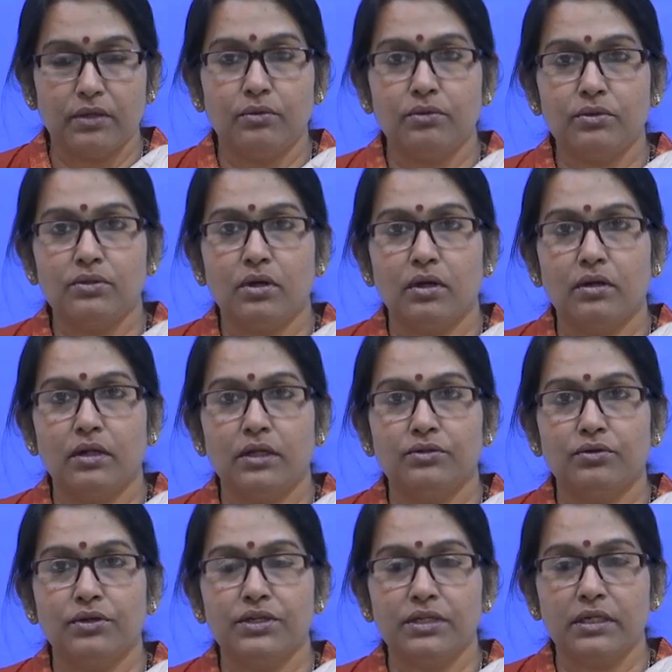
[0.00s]
course on
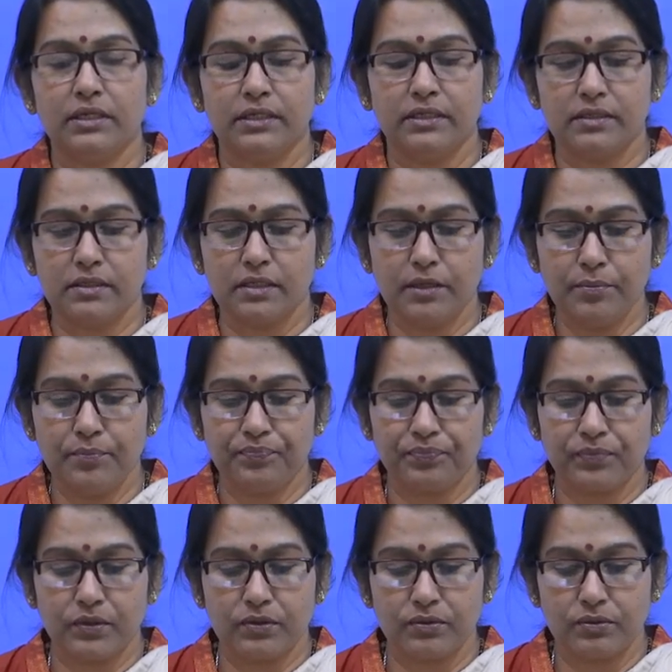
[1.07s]
education leadership.
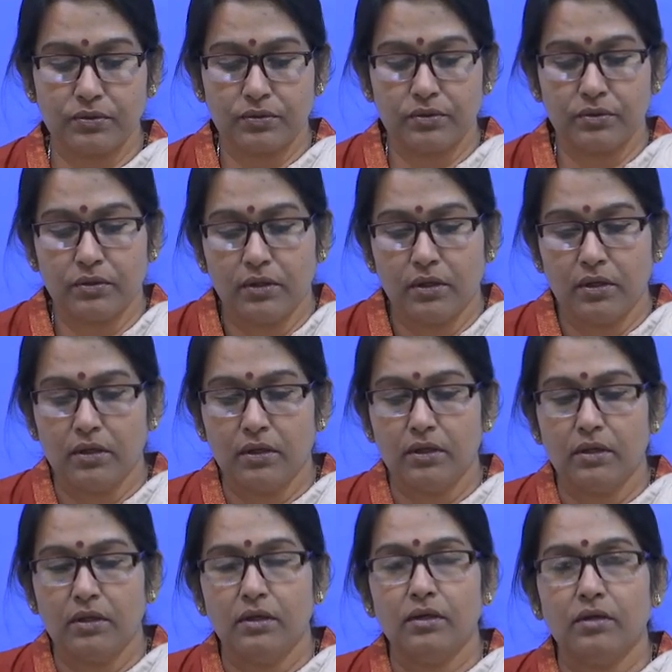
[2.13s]
So,
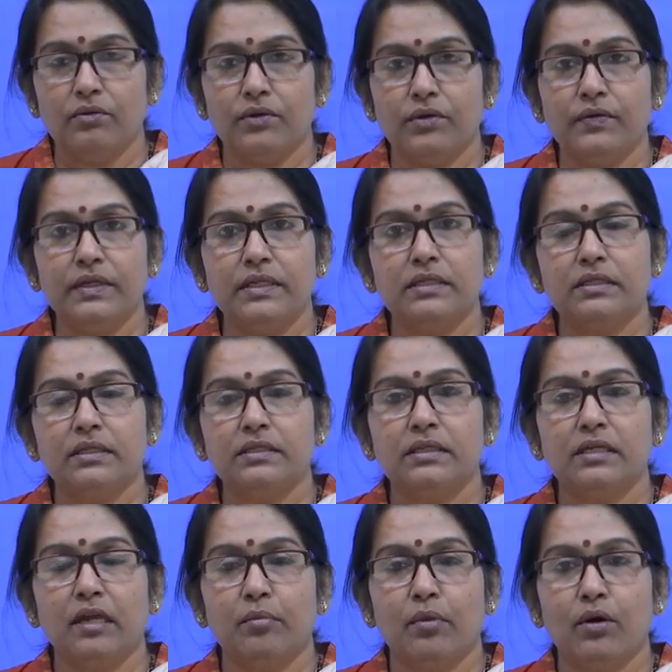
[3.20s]
we were
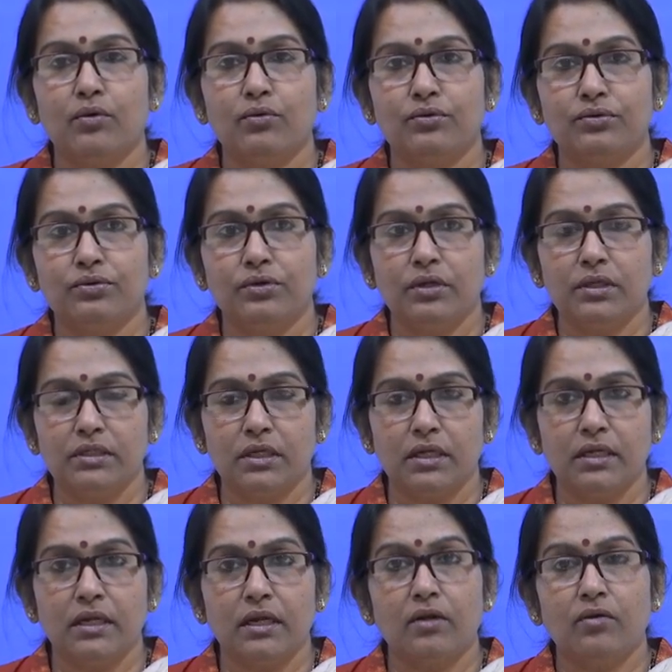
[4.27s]
discussing about
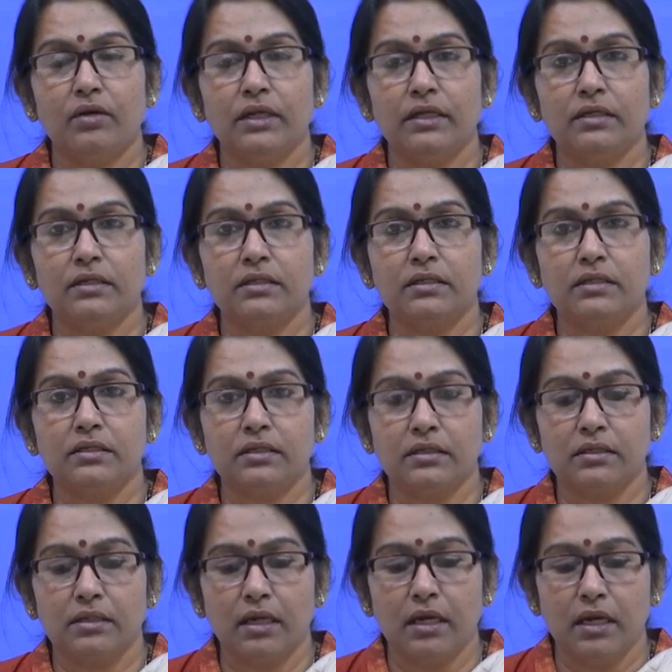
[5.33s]
turnaround leaders,
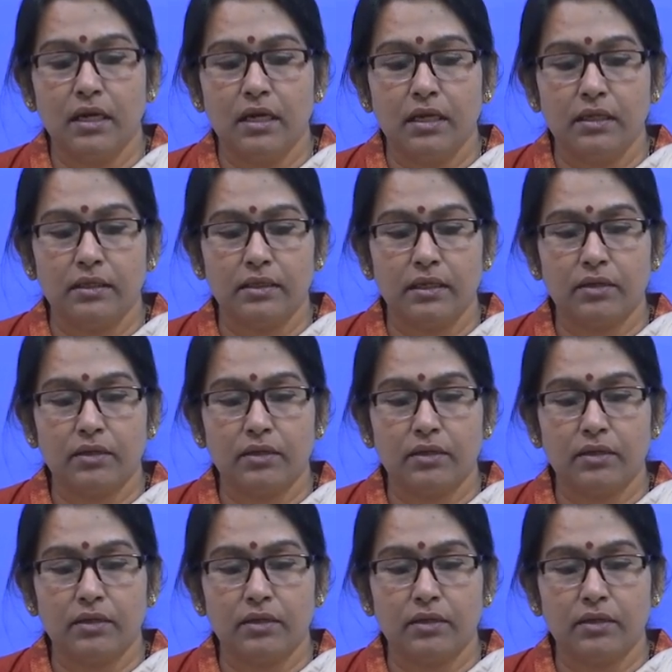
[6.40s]
their